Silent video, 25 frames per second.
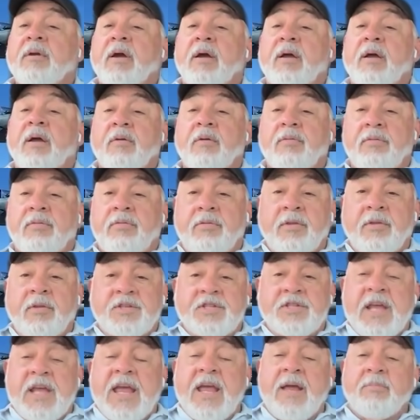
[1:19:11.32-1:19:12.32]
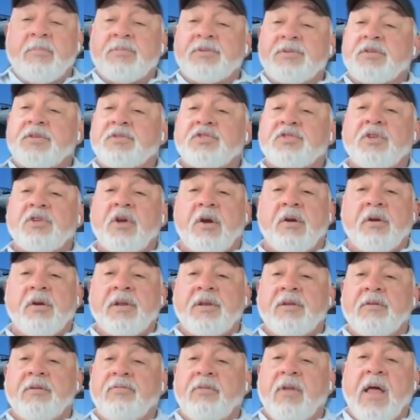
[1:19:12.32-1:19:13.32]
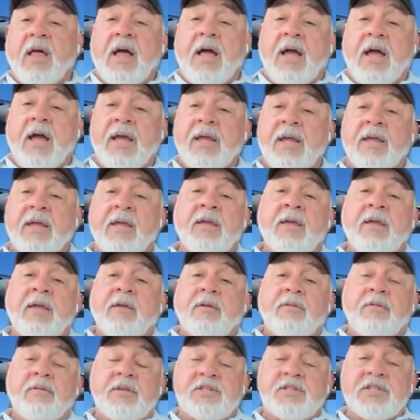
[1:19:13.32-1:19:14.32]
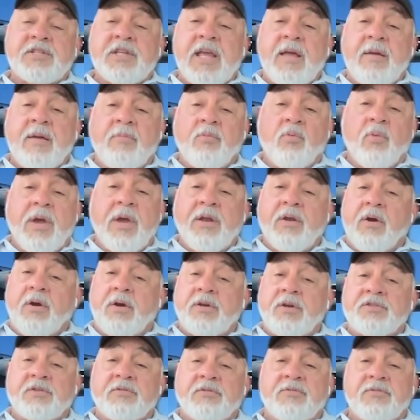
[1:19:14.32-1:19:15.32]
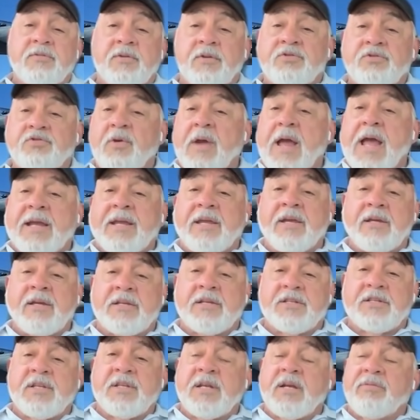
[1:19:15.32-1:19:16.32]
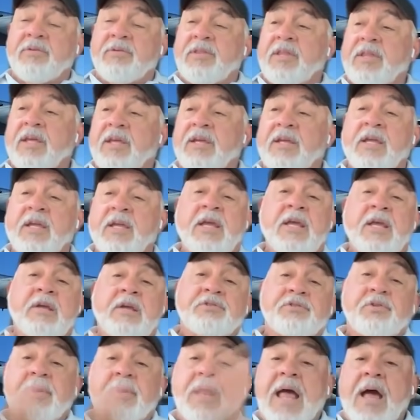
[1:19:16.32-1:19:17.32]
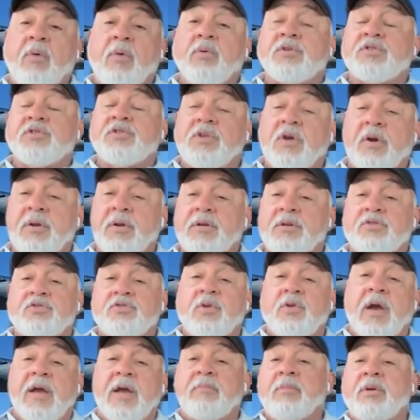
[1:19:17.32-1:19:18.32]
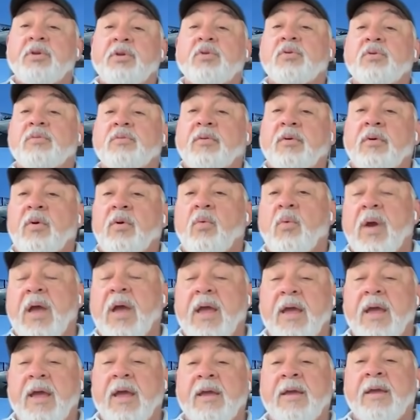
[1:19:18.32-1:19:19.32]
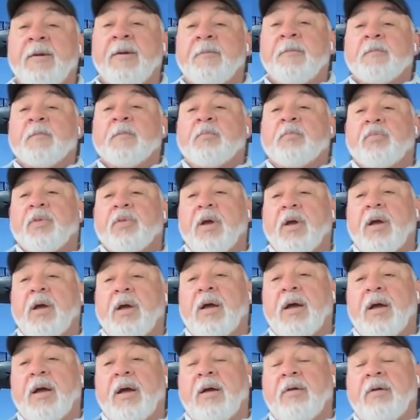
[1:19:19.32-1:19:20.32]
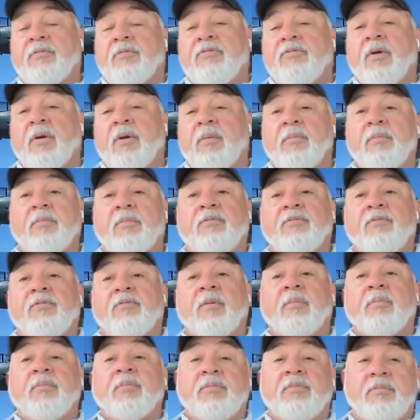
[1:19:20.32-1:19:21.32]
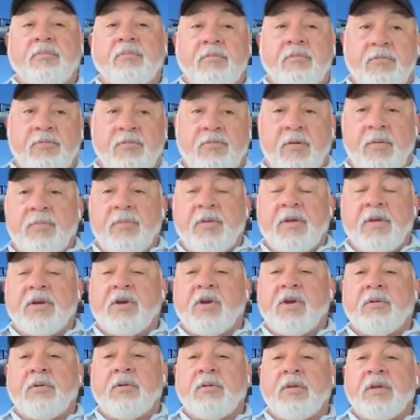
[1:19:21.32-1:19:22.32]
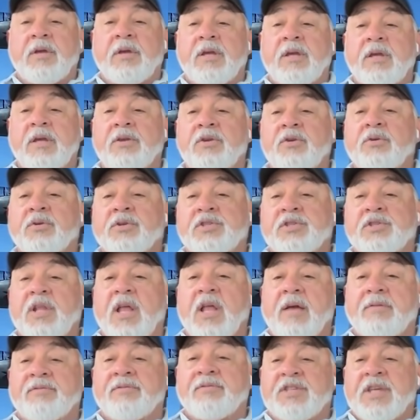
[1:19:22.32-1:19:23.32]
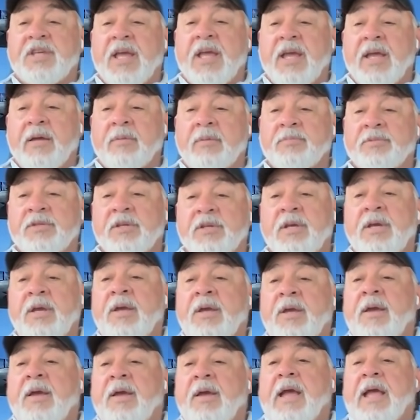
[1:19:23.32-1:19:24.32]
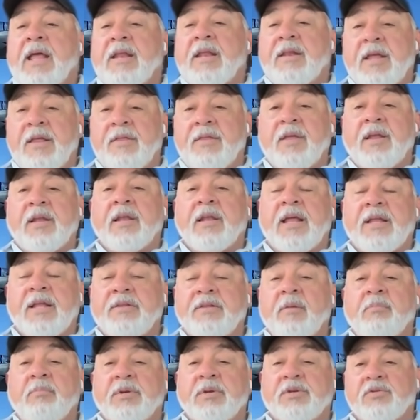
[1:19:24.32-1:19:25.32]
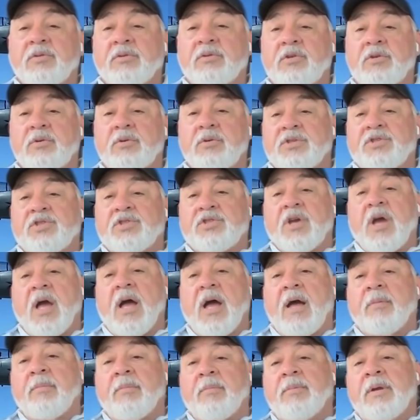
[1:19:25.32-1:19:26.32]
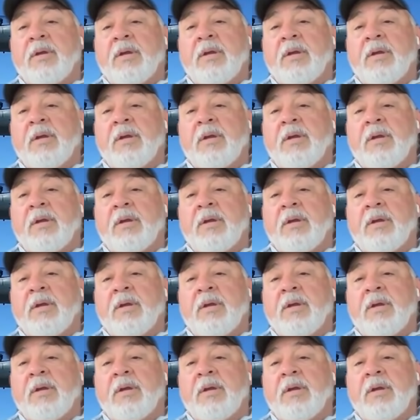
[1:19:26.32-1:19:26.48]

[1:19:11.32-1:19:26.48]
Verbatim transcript: Uh, the SAMs are starting to fly. The SAM radars are, are tracking us and everything. So now we're starting to try and maneuver away uh, from from from the, the Yugoslav SAMs, and, and then let the missile do its job.